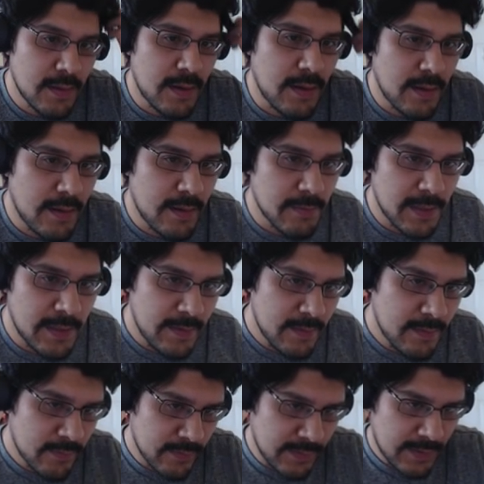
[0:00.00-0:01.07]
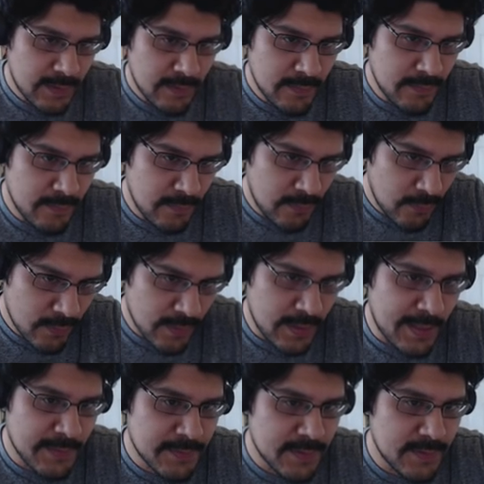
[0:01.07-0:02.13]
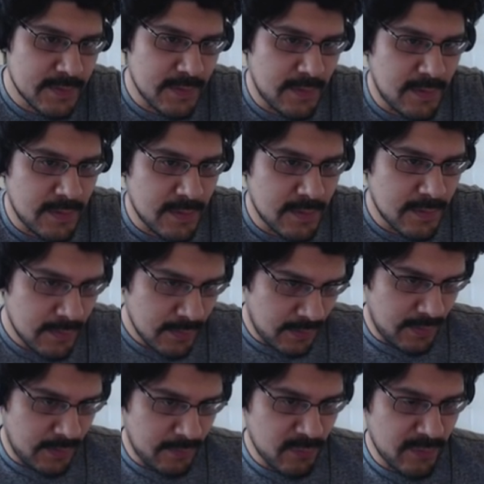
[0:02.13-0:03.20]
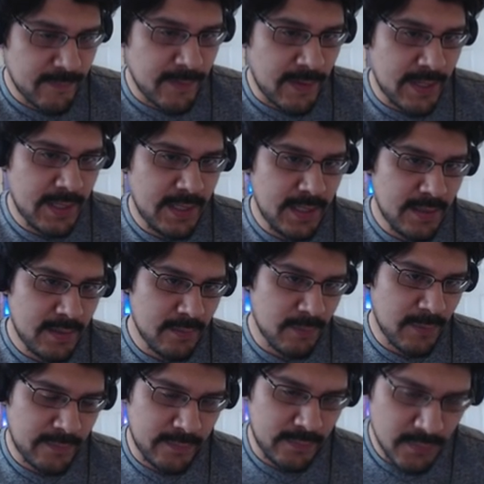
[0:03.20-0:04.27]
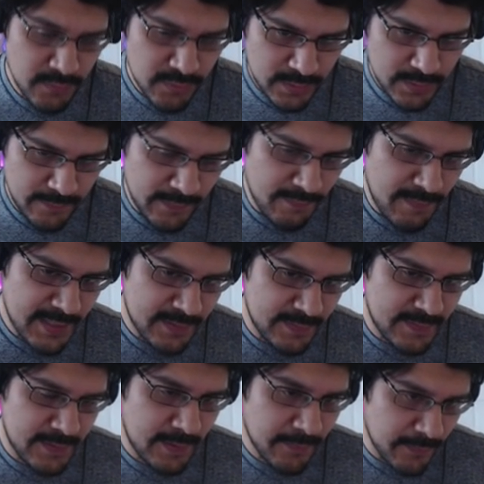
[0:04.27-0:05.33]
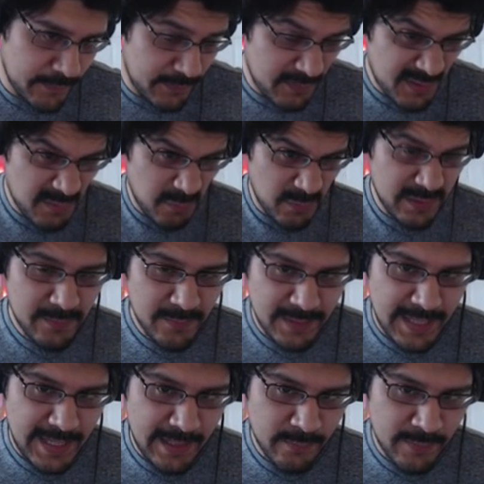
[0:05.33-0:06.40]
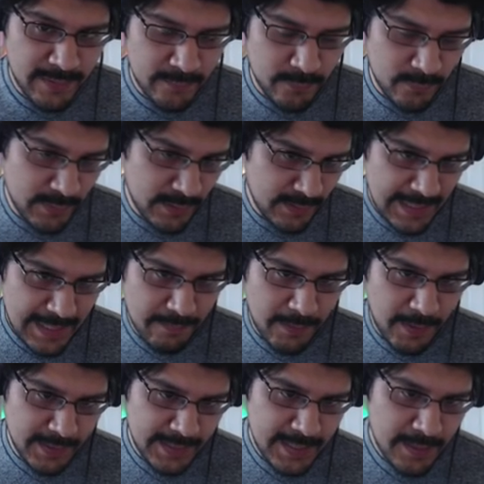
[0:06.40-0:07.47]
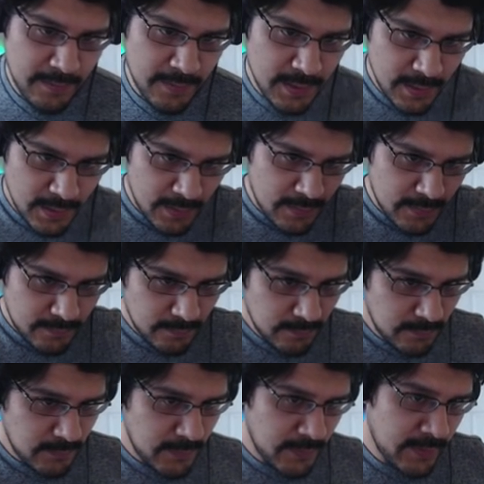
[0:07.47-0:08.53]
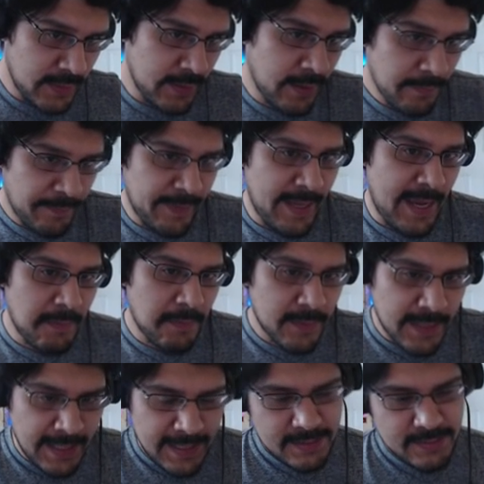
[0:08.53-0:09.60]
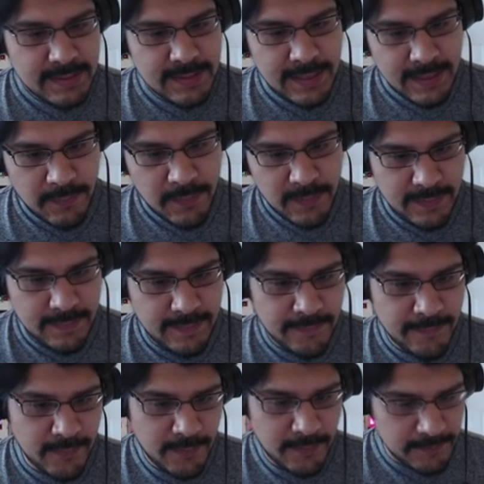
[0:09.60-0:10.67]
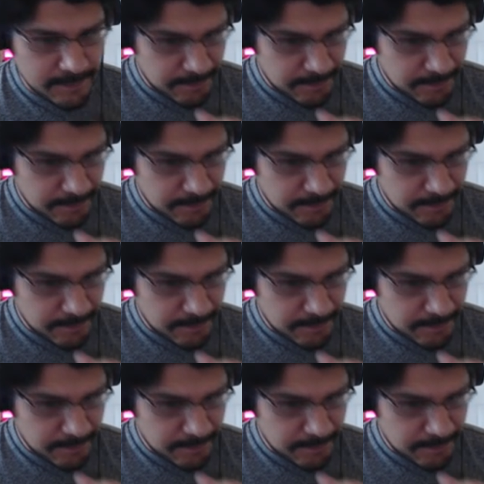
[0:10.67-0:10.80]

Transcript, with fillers: And then there's a lot of more options on refining the resolution of the mesh itself. So if you want it really, really high res, really high poly count, you can up that, but I actually like it pretty default.